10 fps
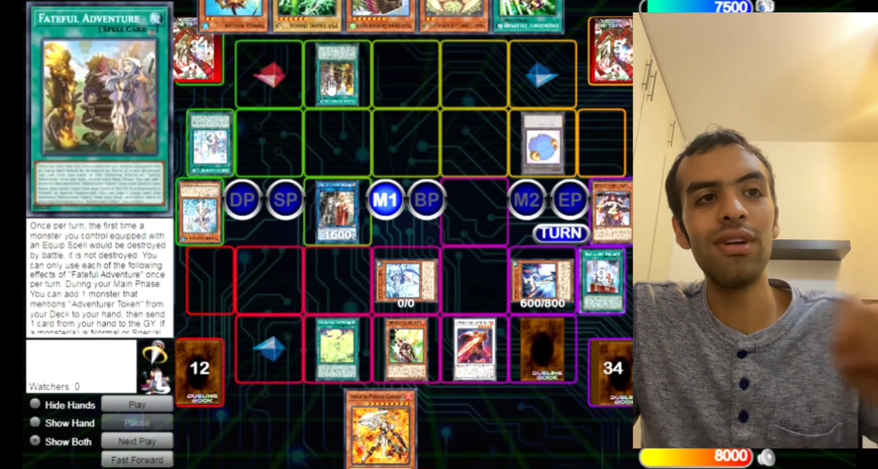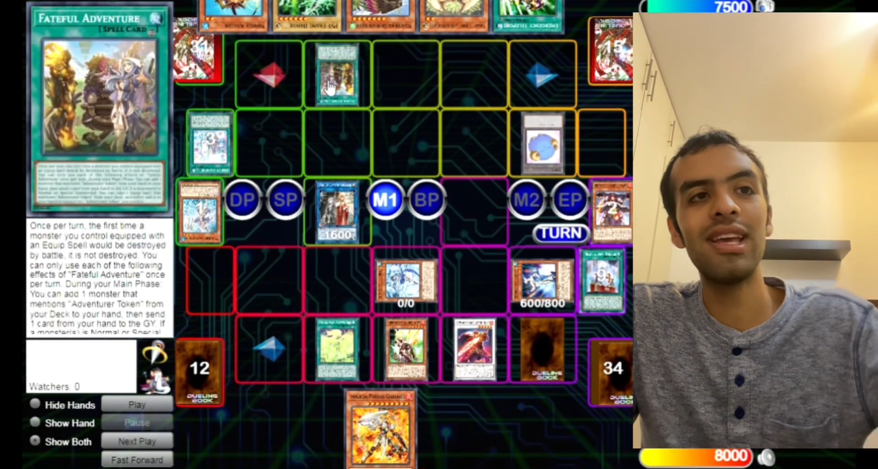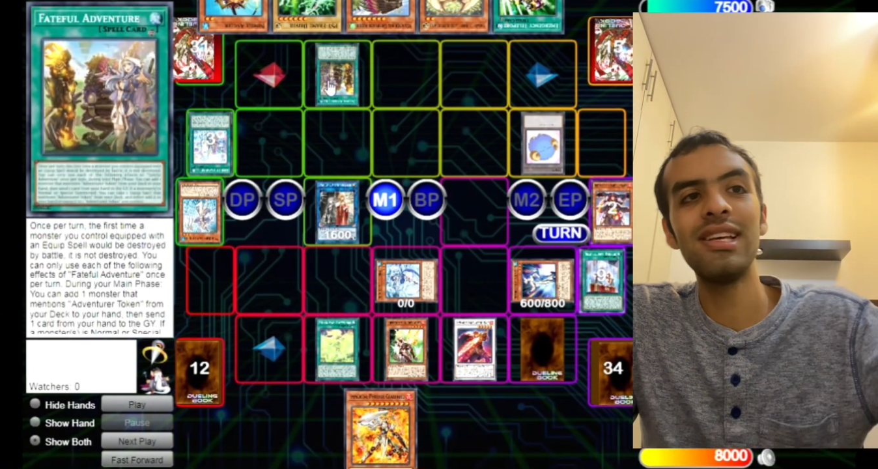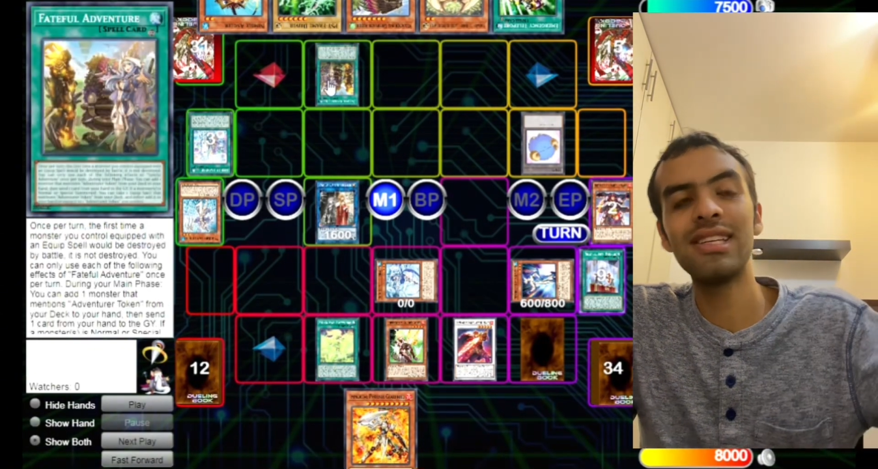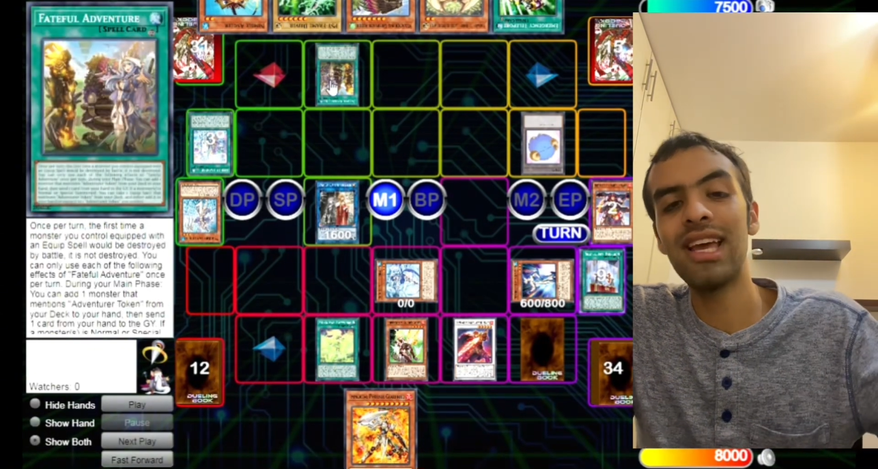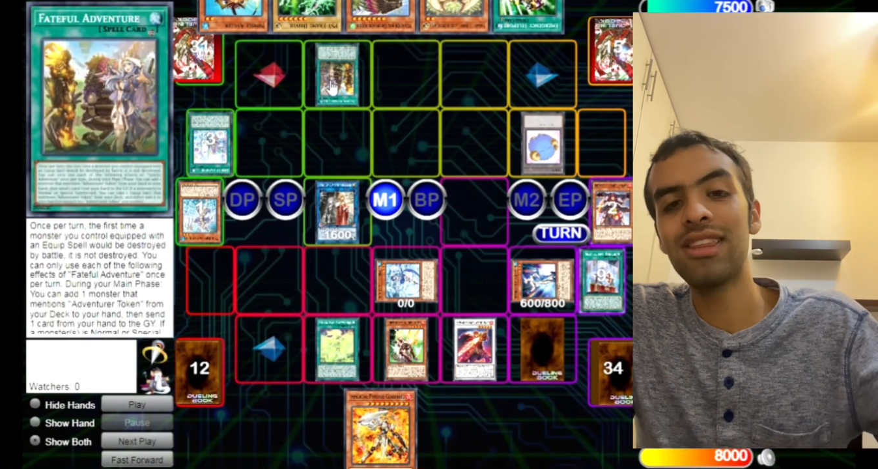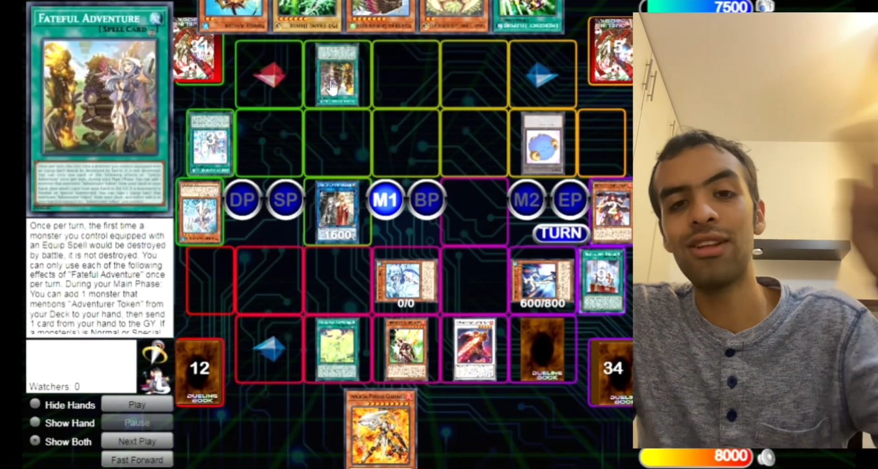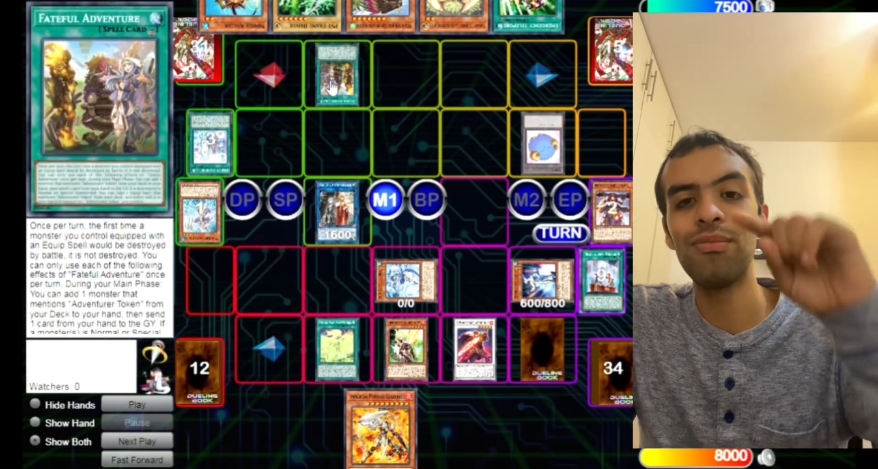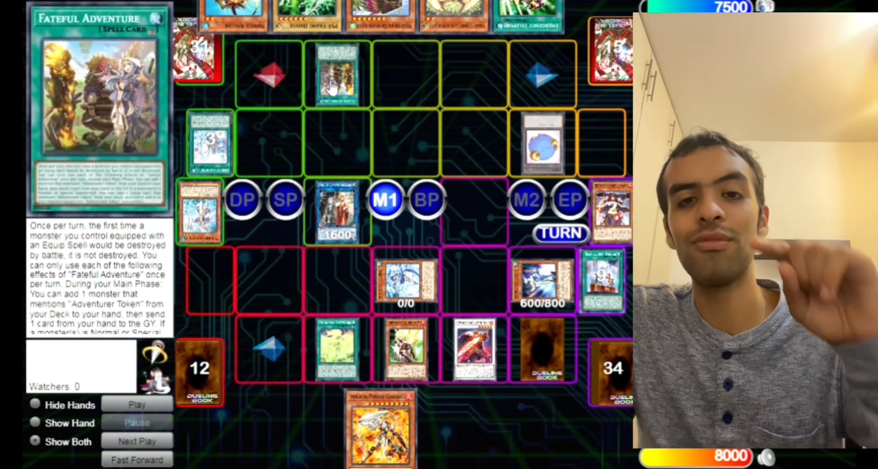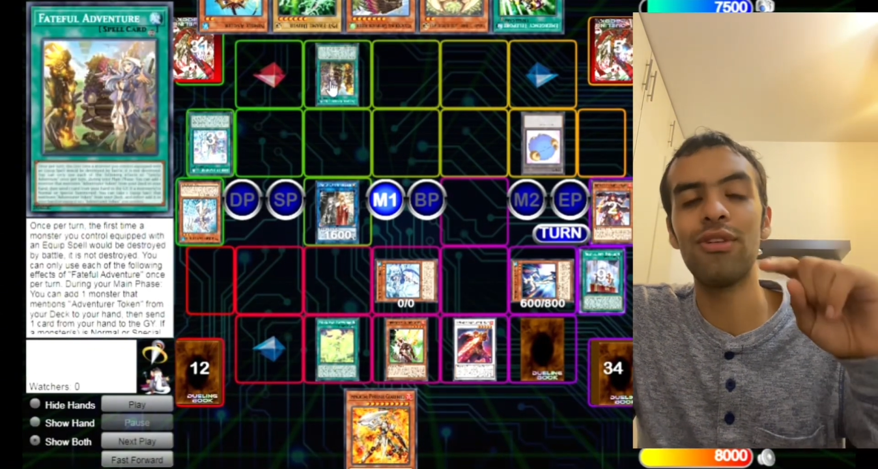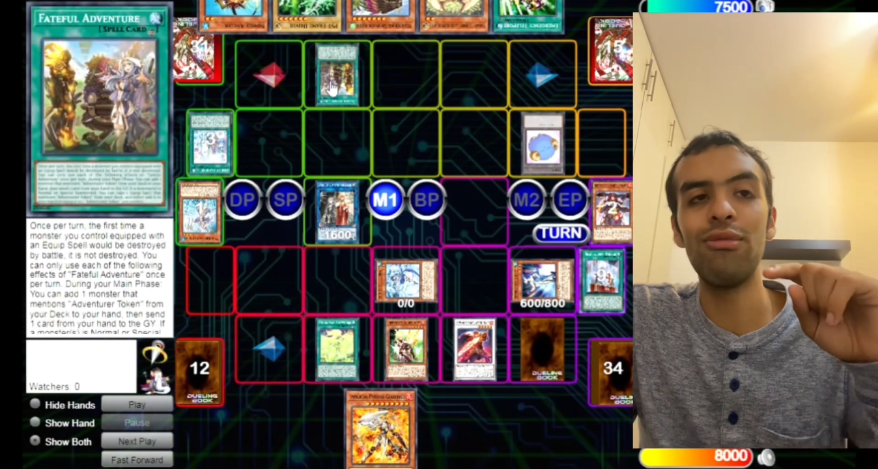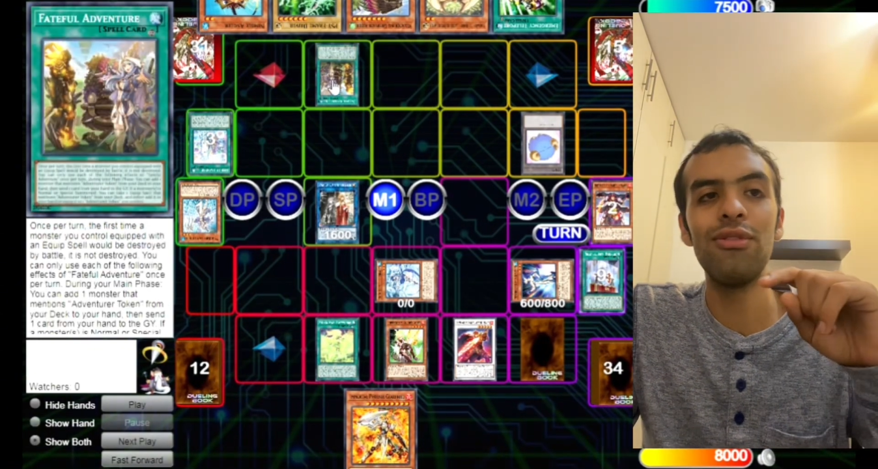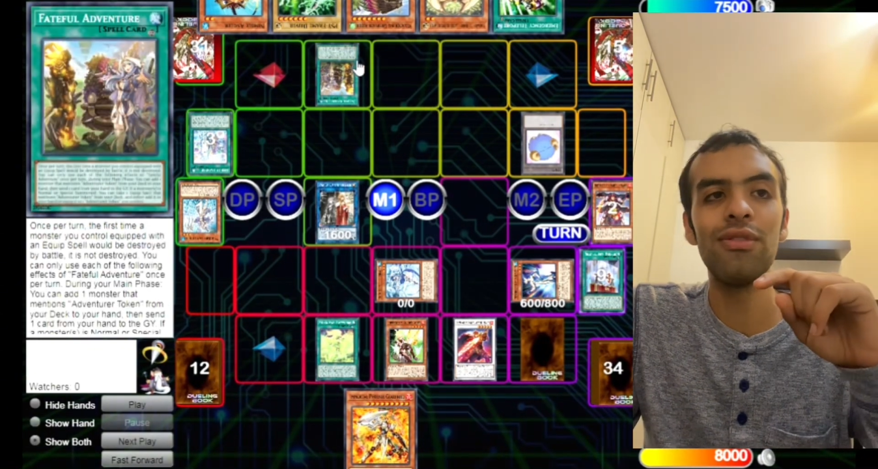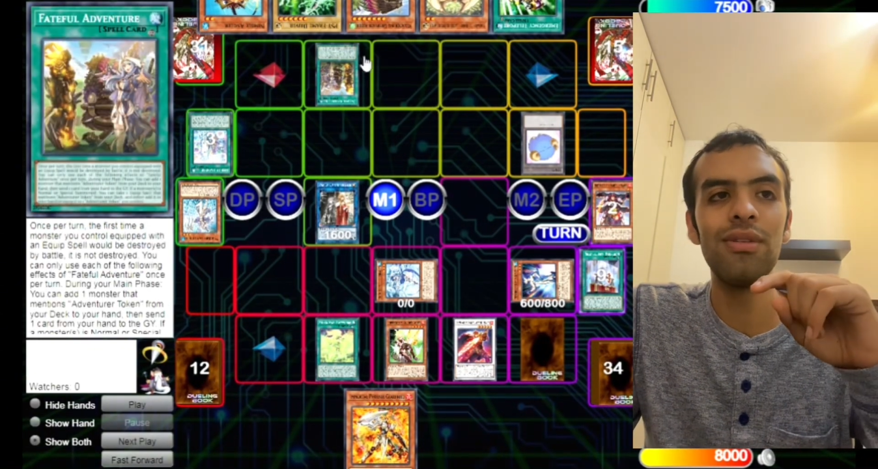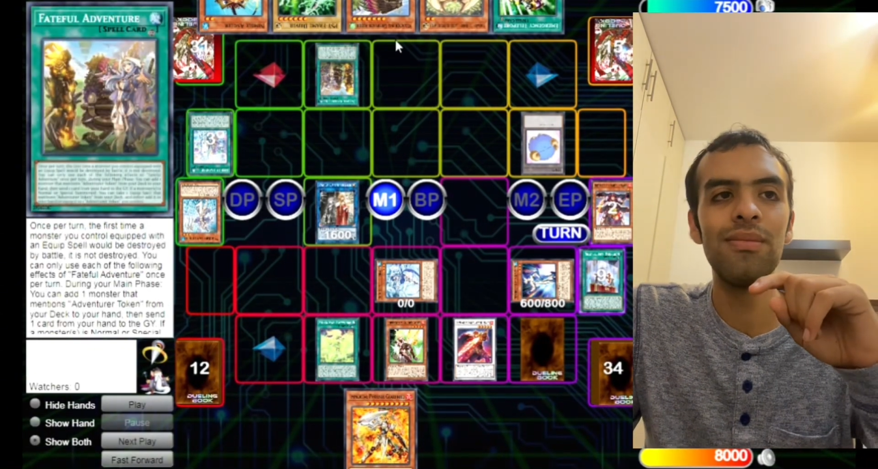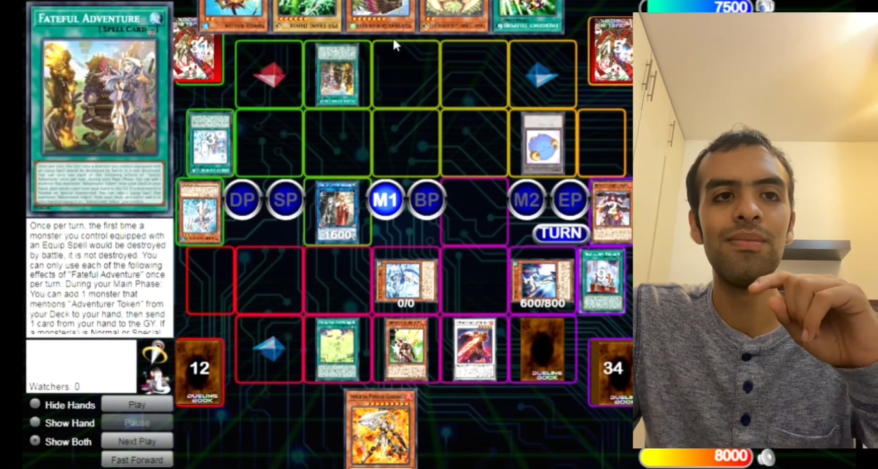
he get Griffon,